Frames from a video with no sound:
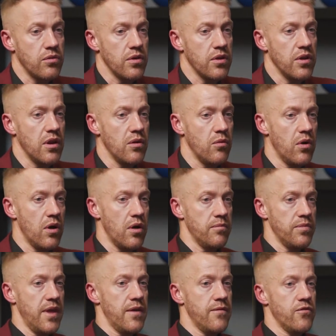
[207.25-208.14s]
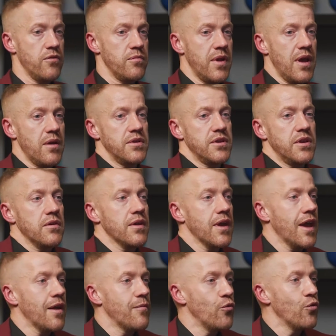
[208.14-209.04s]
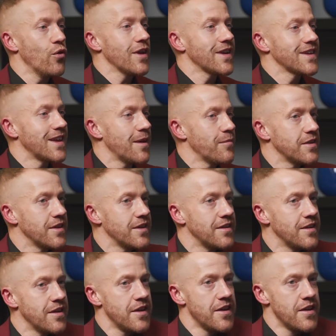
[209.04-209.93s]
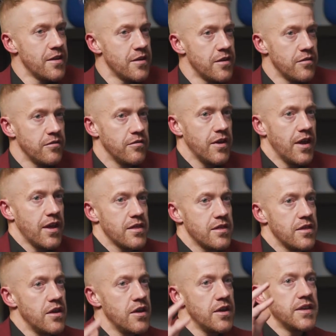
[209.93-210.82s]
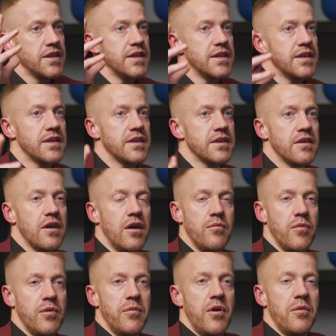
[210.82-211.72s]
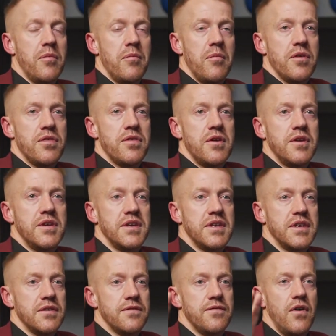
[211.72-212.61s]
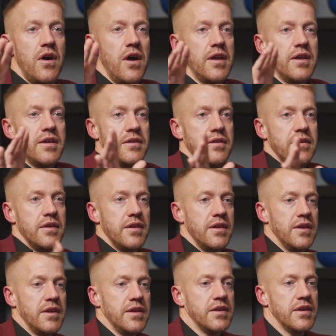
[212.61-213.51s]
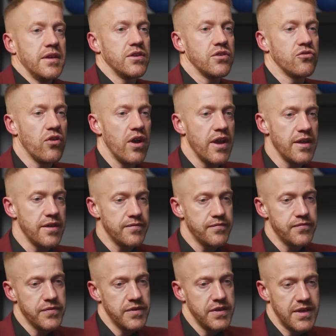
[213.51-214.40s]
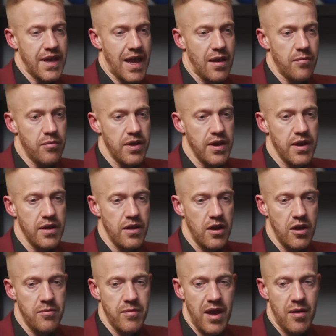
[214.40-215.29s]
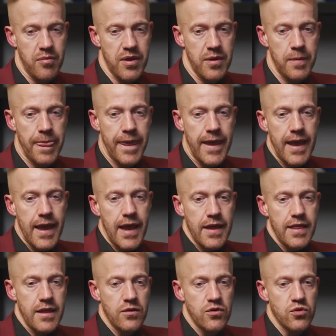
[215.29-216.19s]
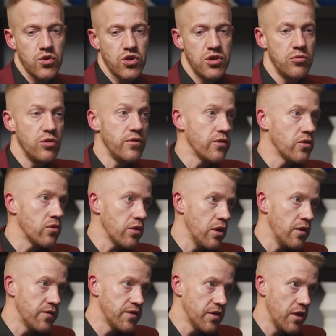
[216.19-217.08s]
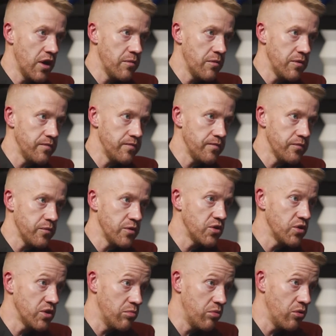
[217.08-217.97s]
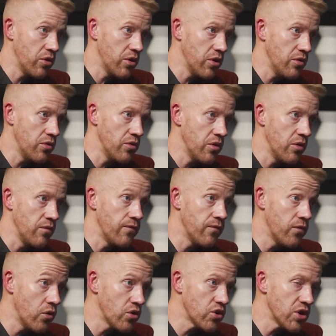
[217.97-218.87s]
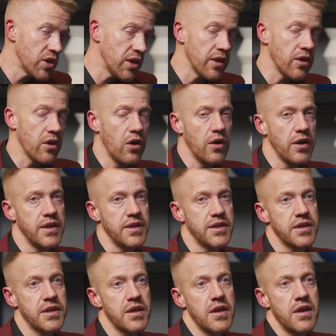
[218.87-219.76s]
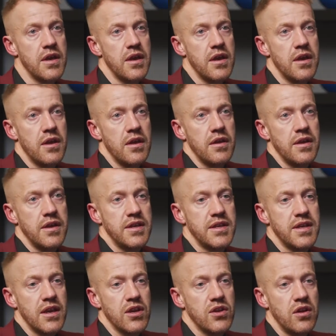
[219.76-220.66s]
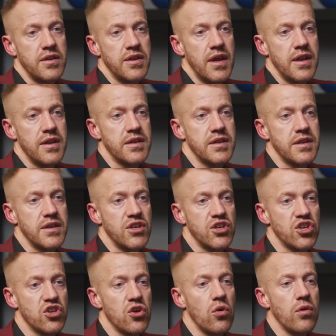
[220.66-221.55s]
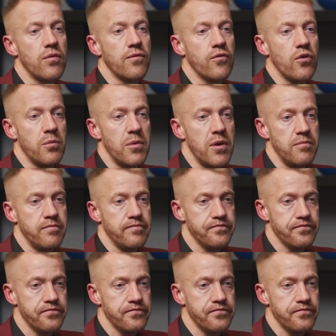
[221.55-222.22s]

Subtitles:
you know what, I'm there for him now, it's okay, I'm all accepting. In our 30s, I'm in my 30s, it's fine, he's great, he's happy, I'm happy. And then I was watching a movie called Love, Simon, which was a boy who unfortunately got his sexual identity stolen from him.